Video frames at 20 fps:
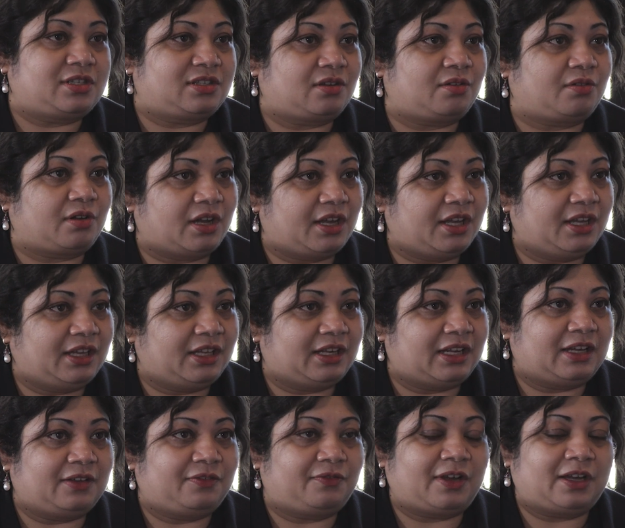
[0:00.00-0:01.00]
SRI and
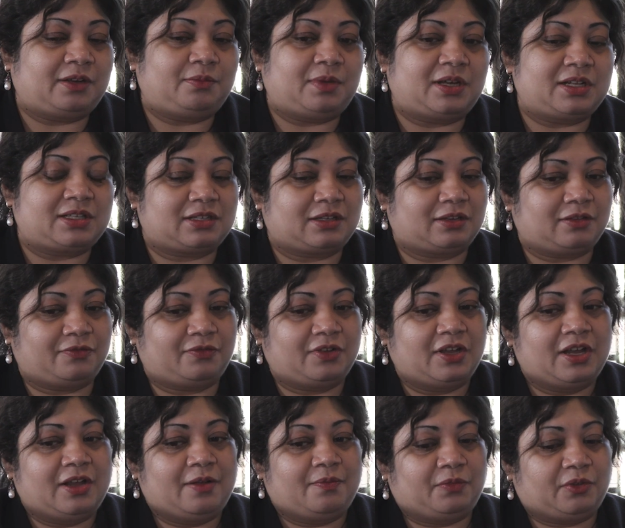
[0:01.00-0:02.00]
I find myself
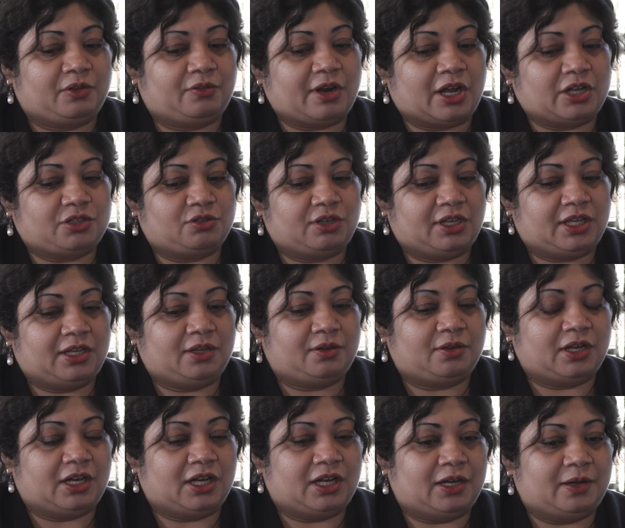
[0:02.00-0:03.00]
gradually
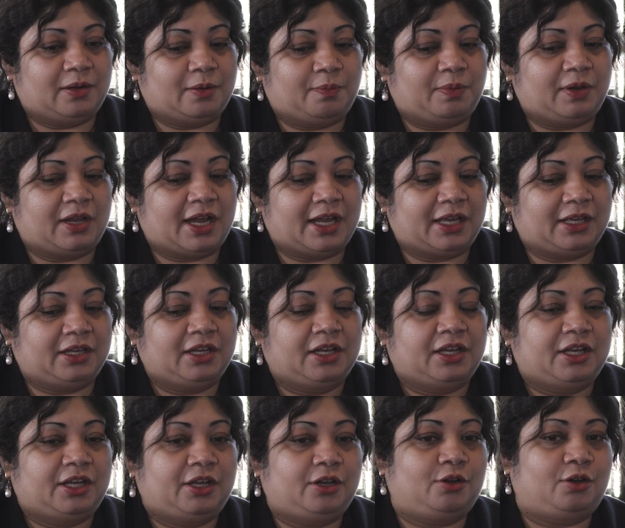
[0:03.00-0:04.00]
uh, applying
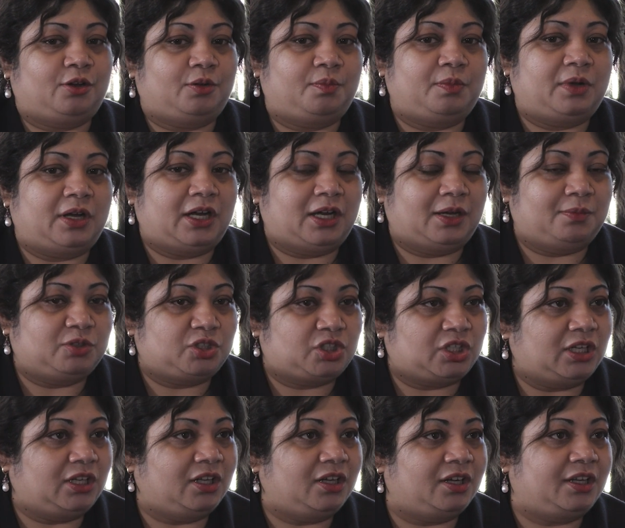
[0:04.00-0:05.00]
you know uh,
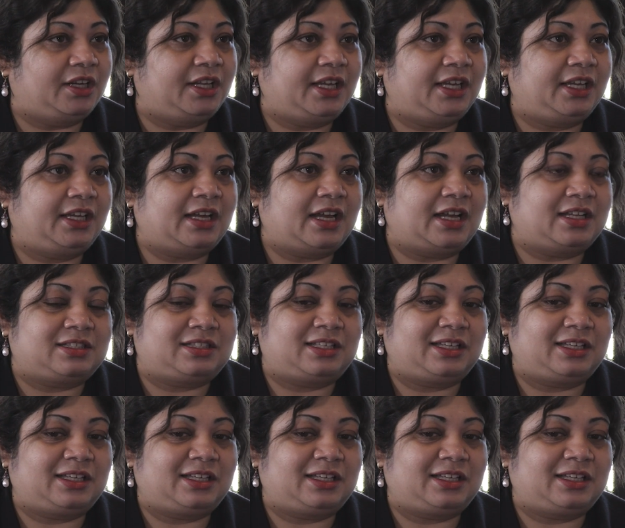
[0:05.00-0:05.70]
machine learning and